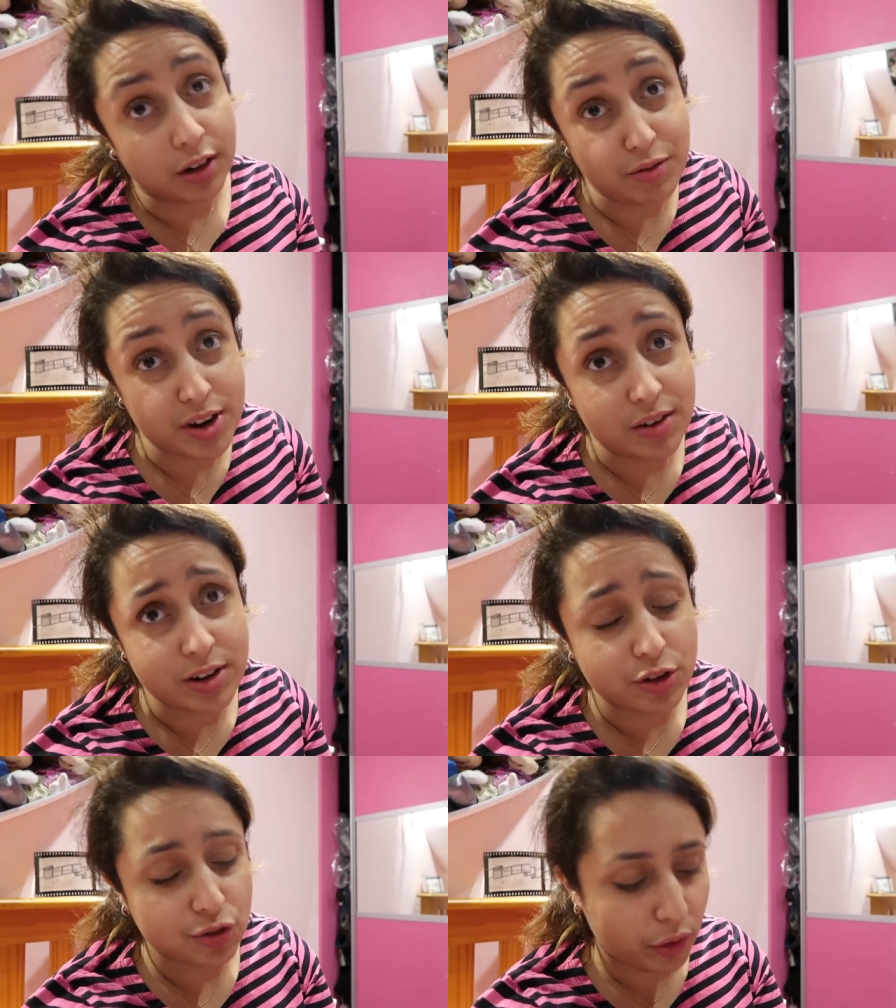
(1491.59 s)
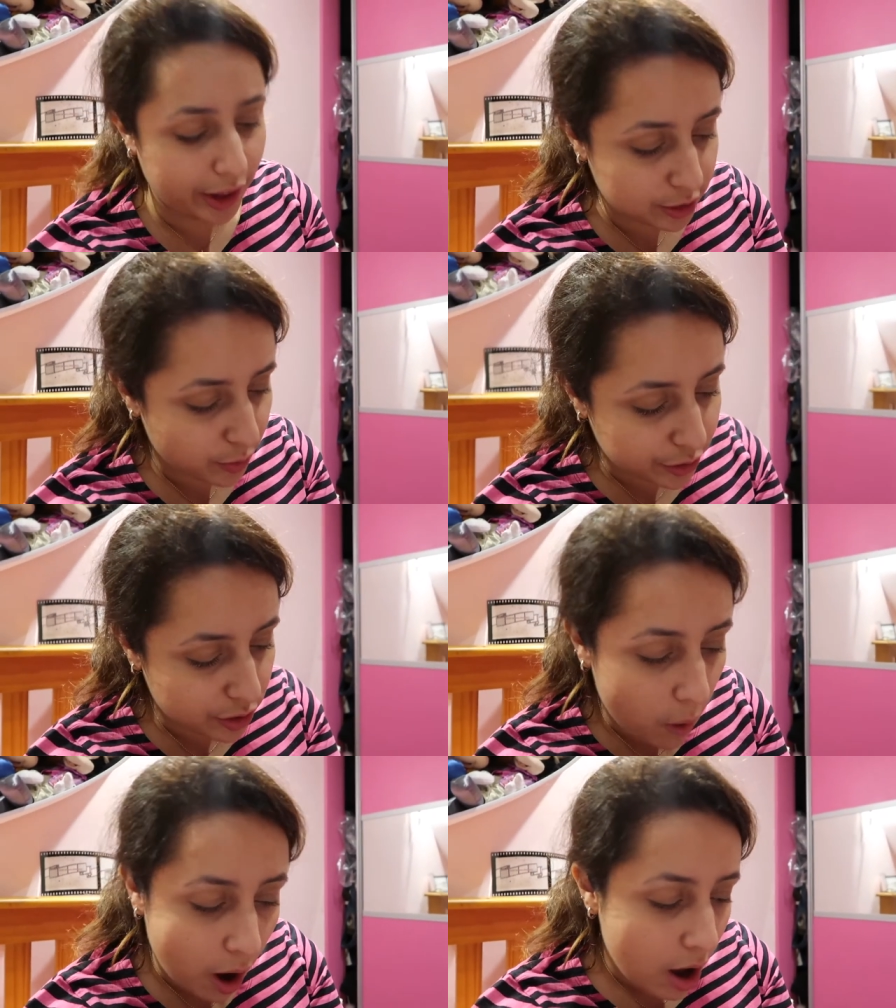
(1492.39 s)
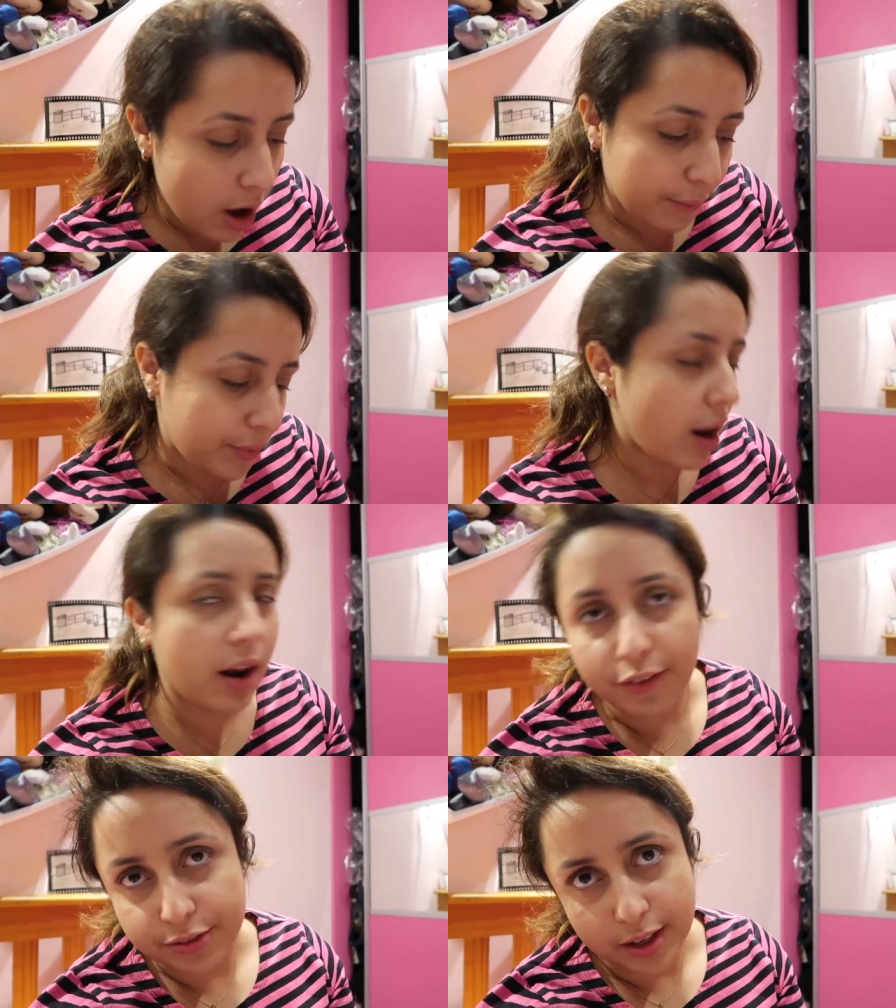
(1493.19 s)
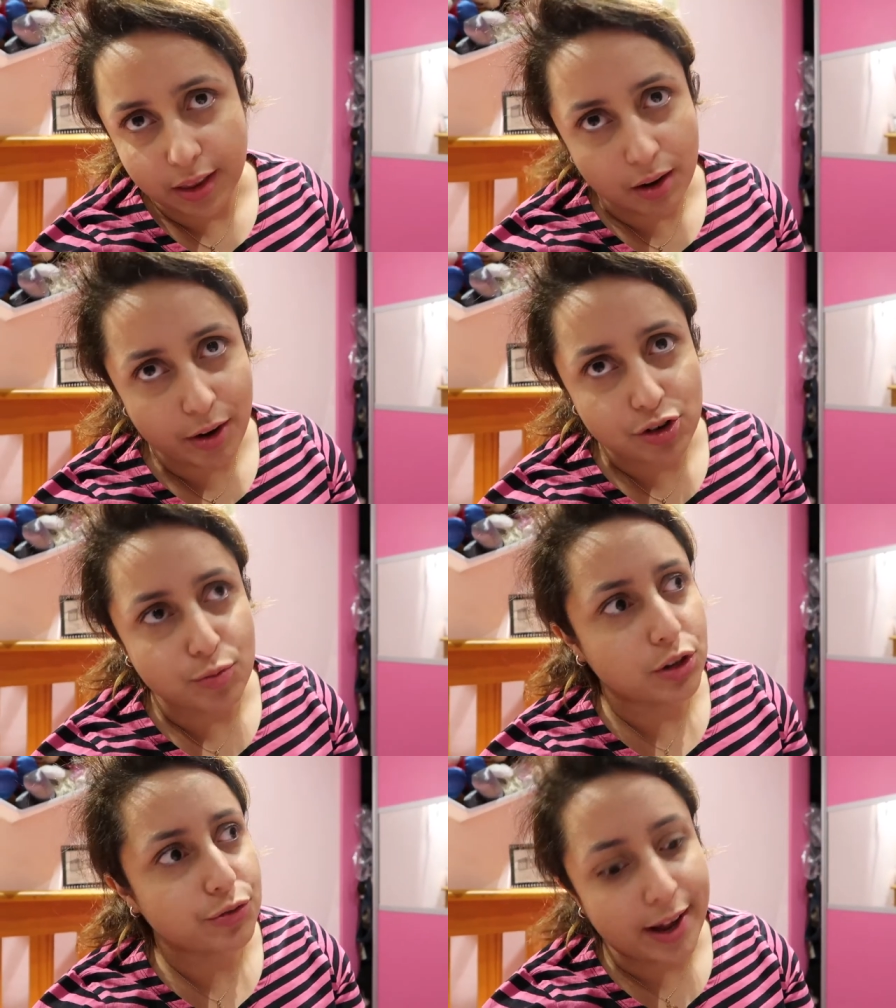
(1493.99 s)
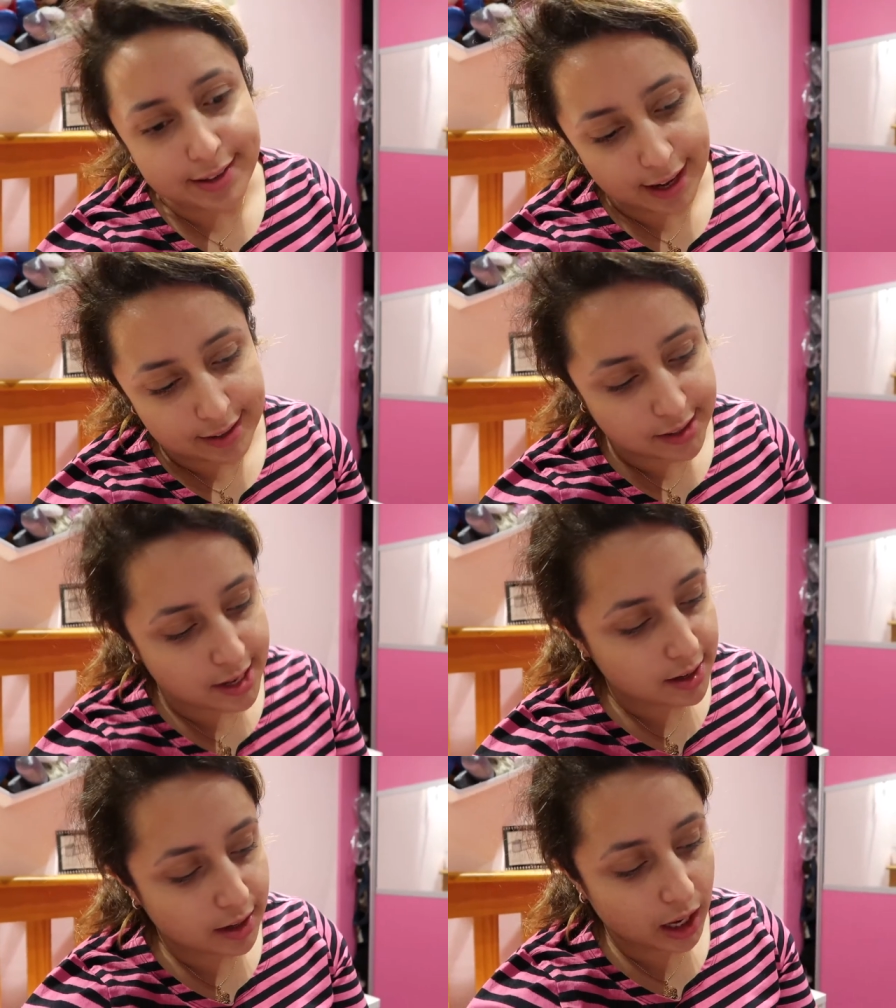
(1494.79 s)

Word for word: I really, really enjoyed that as well, so loved it. The direction was fantastic.